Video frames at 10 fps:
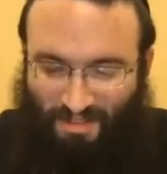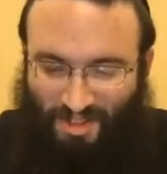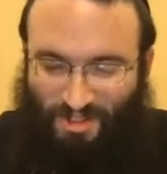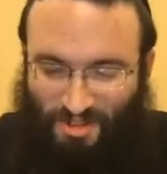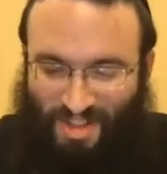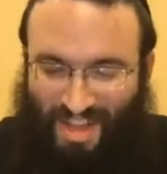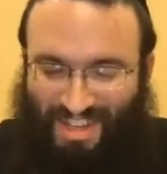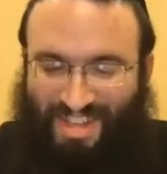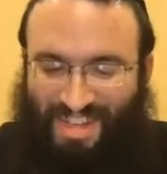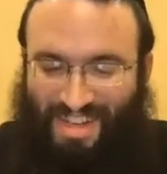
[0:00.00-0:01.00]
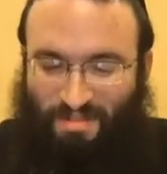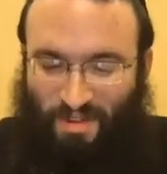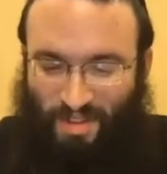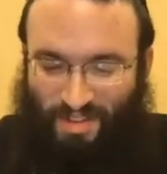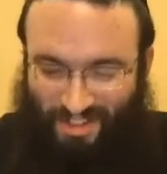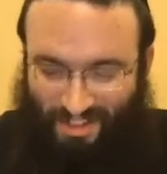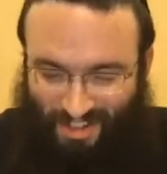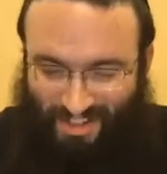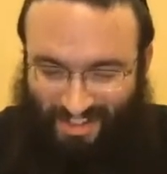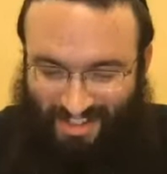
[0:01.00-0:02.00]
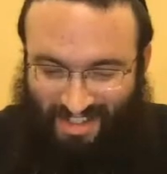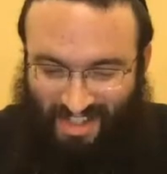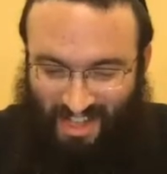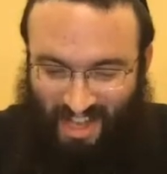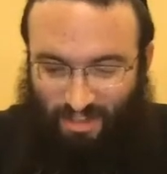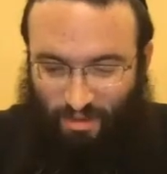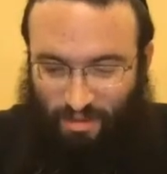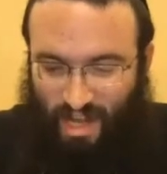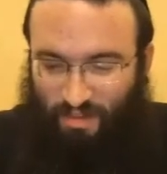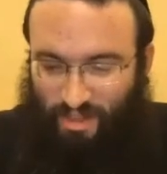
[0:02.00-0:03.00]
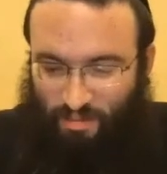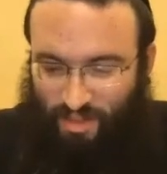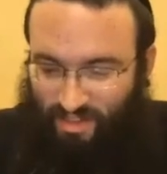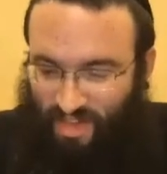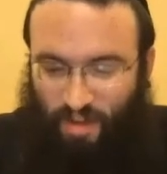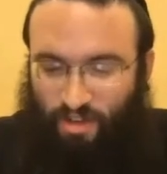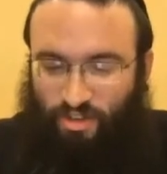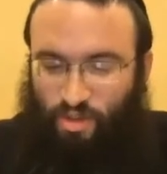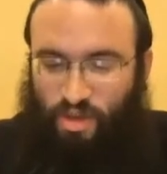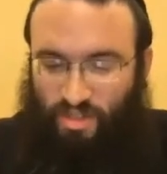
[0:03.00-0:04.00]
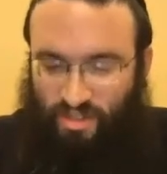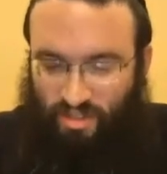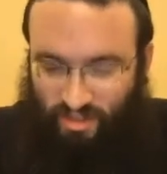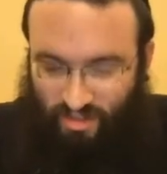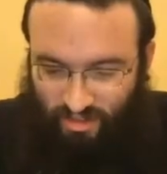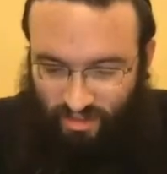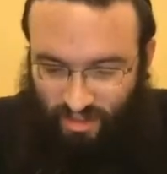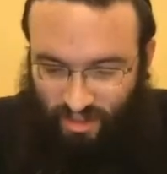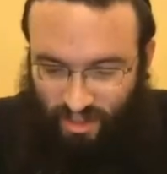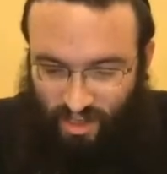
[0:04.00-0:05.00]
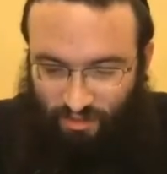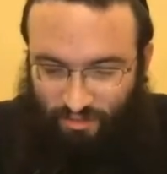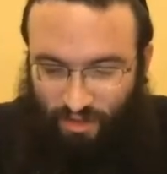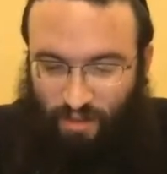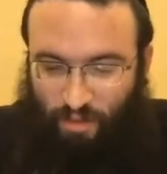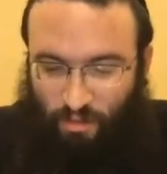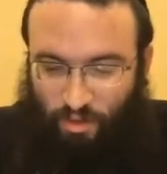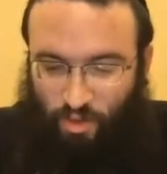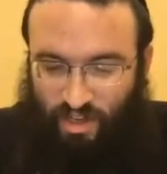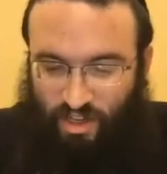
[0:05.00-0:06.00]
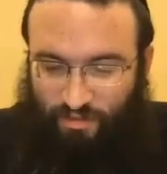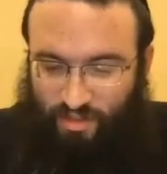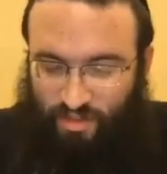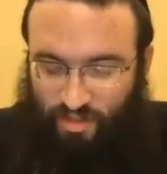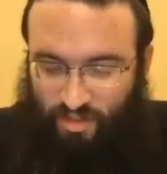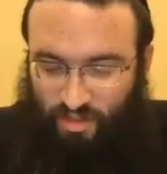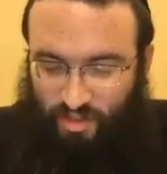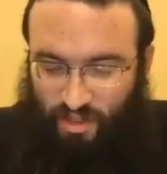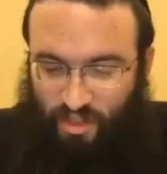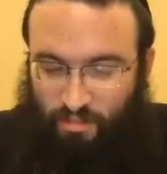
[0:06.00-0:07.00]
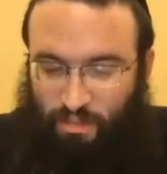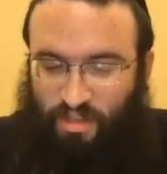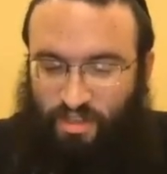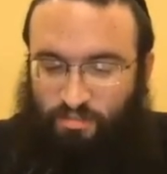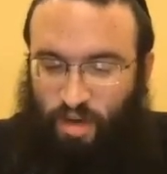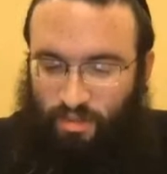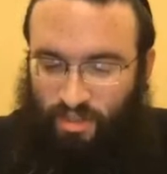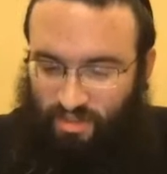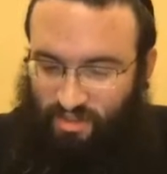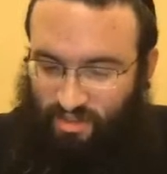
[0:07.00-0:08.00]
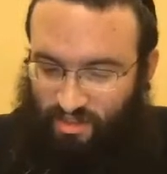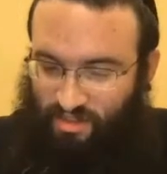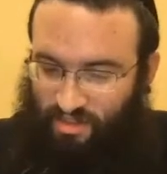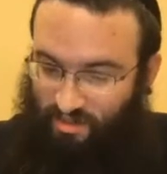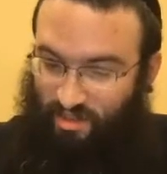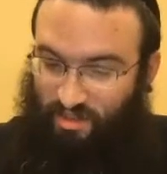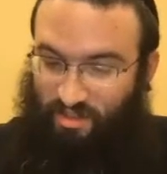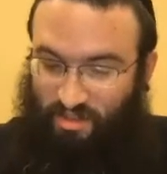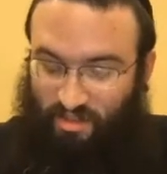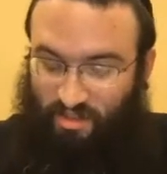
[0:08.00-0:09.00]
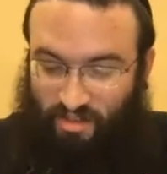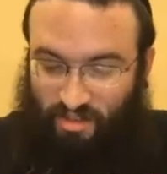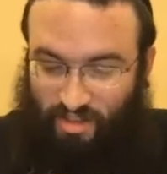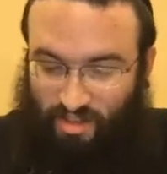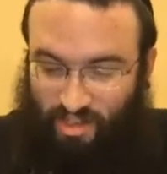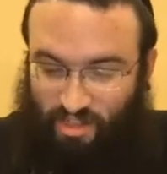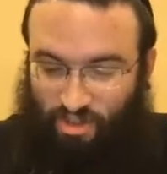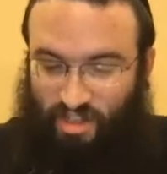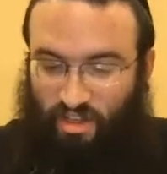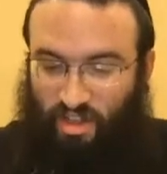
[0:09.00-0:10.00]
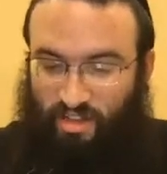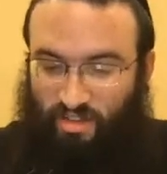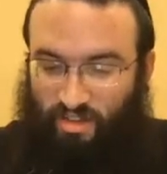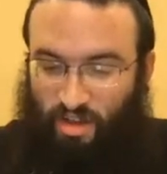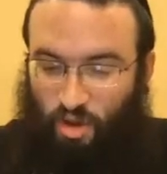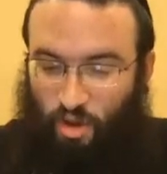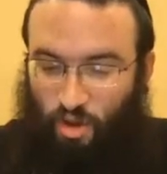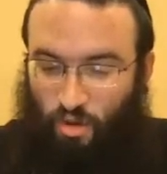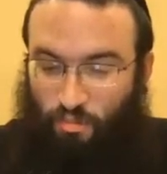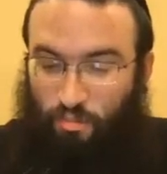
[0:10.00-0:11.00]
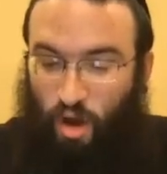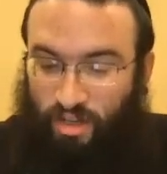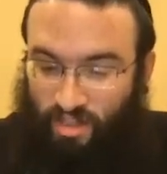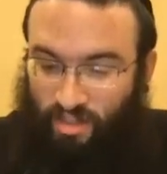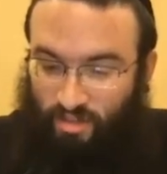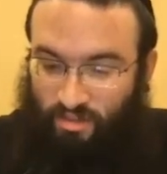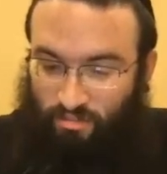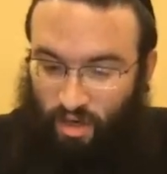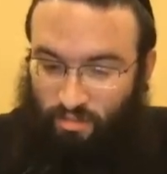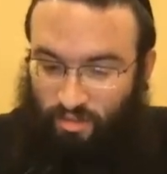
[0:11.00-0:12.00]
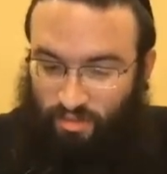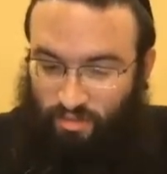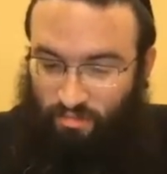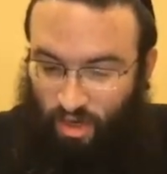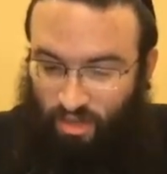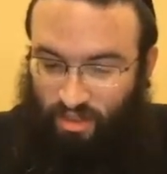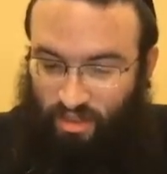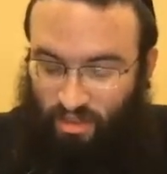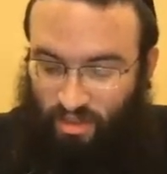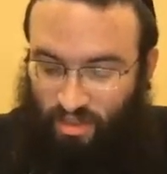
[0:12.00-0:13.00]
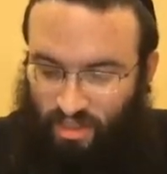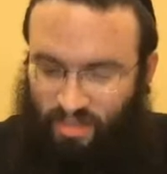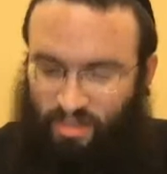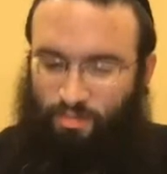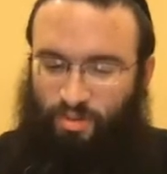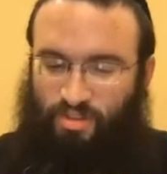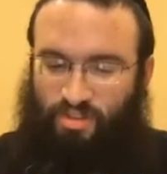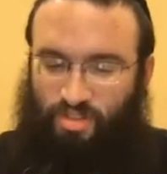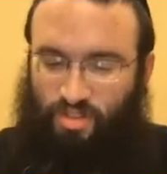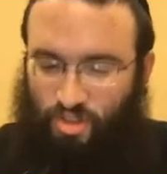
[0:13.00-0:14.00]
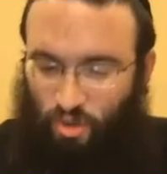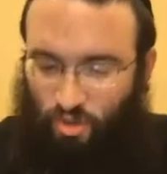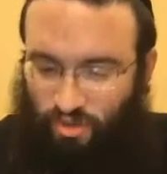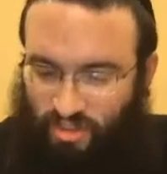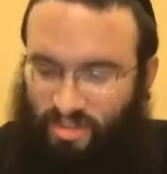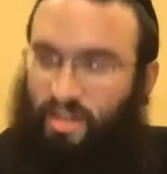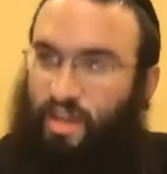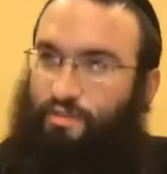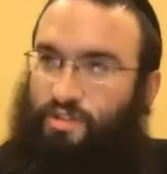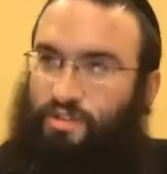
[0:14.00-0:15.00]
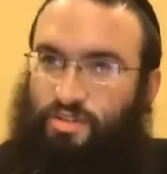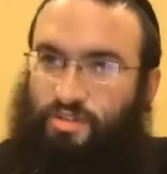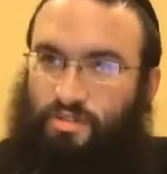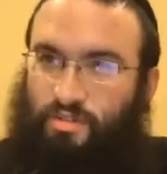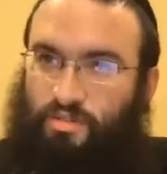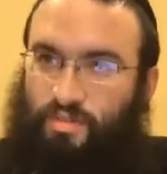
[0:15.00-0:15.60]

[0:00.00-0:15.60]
he's able to do that, but with tzedakah. And Rabbi Nachman explains, how can you do that with tzedakah? V'hamamam nefesh. Because mominus, this is, this is a interesting line here, money mamon, money, is the person's soul, is the nefesh.